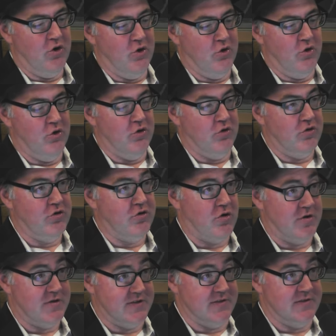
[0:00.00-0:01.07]
or
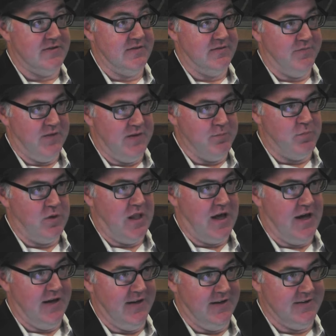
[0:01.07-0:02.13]
crosses in
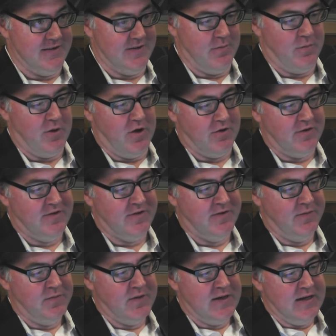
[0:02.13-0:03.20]
play into the box.
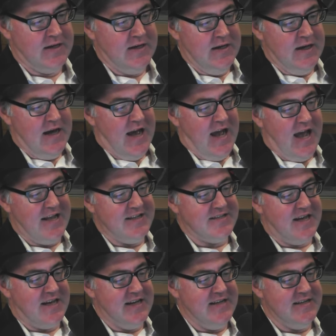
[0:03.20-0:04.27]
And
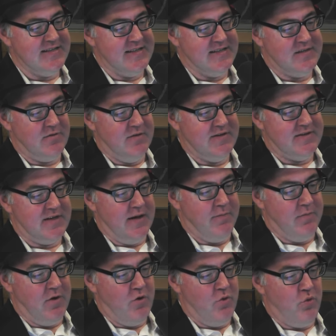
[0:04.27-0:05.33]
so he says to his
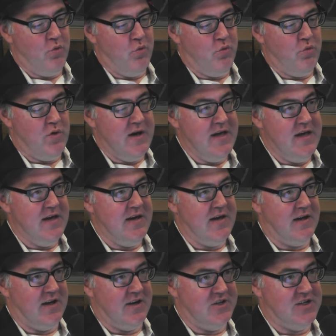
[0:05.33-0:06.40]
team, we
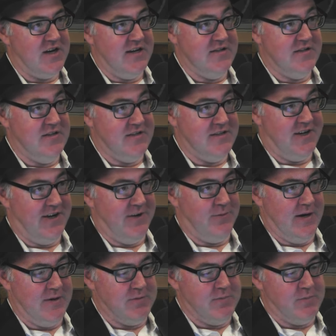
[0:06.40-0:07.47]
are going to change the entire
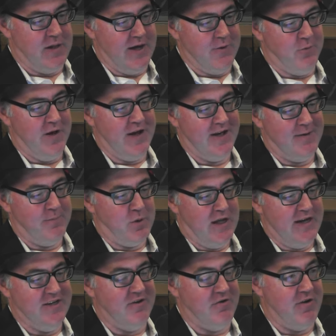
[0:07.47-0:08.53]
way we play. We're going to
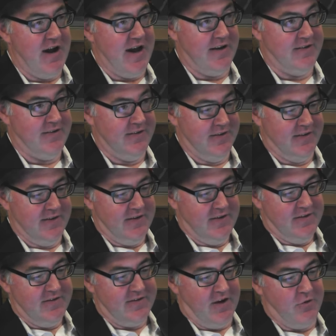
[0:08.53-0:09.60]
play direct.
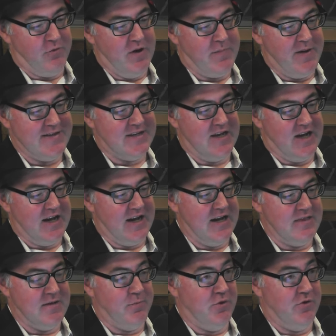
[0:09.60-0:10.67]
So we're basically going to
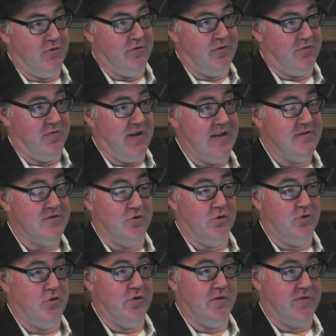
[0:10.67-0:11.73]
get the ball in defence,
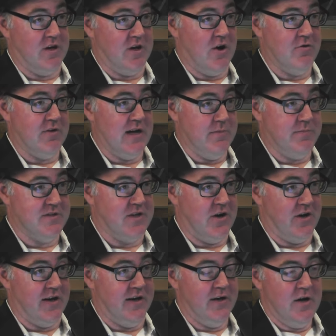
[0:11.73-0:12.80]
or if the goalkeeper's
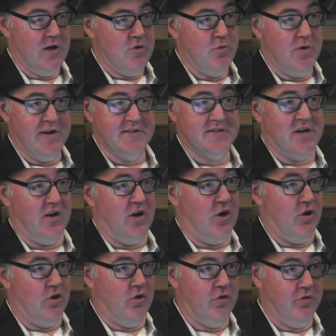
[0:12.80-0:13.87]
got it, we're just going to
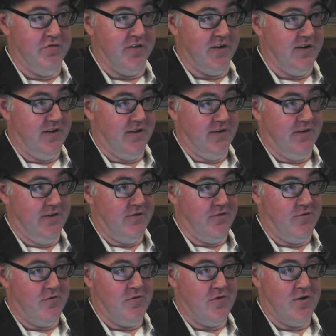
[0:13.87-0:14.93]
hoof it
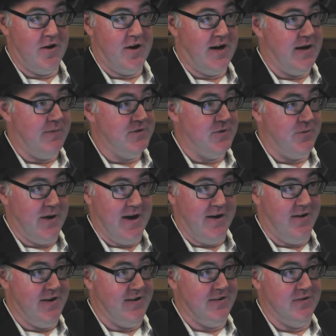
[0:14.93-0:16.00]
right up to
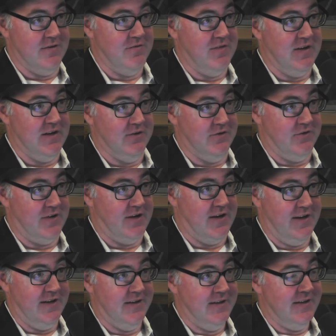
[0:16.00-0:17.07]
our end of the field,
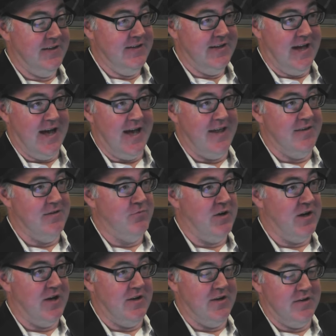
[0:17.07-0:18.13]
right? And we're
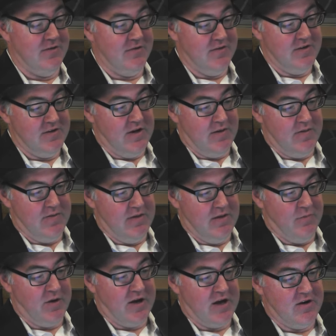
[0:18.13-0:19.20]

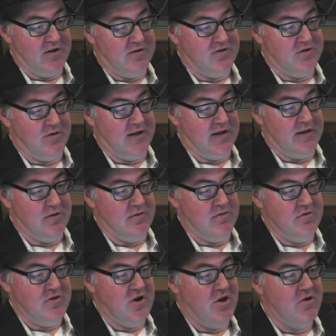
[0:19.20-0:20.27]
going to do it in
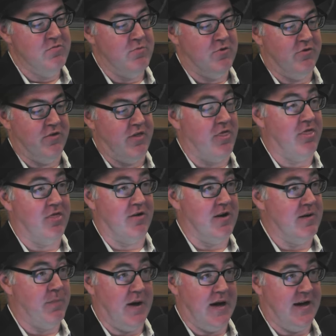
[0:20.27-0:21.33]
no more than
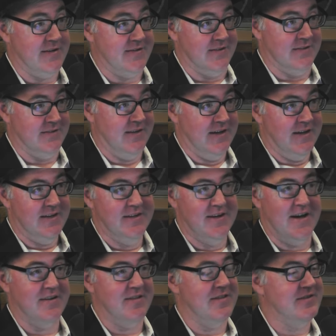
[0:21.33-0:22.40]
3 passes.
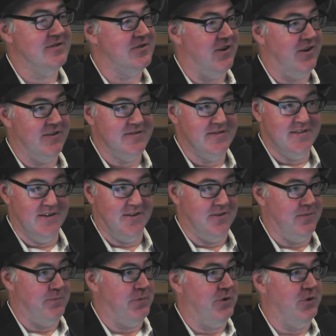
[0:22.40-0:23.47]
None of this trying to sit on
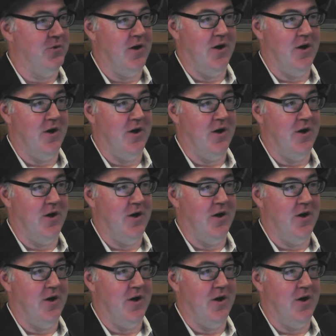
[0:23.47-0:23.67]
the ball,